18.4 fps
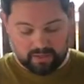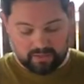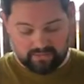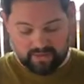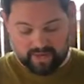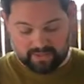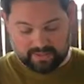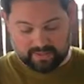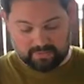In
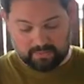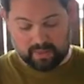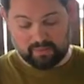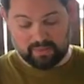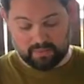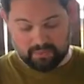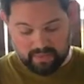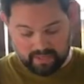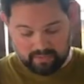fact, it's
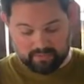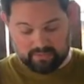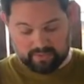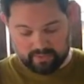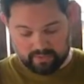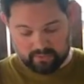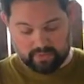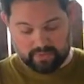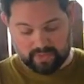probably better
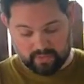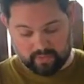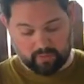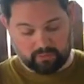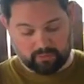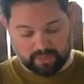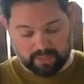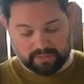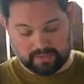than when that
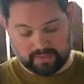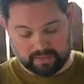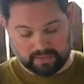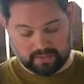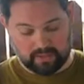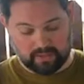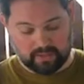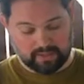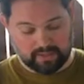whole process
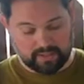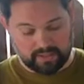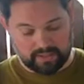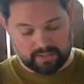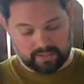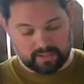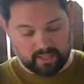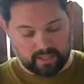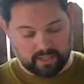started
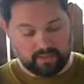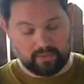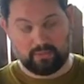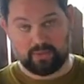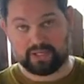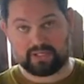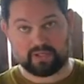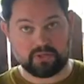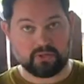because a lot of the
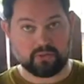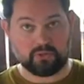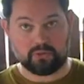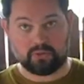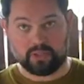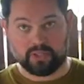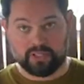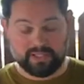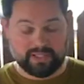residue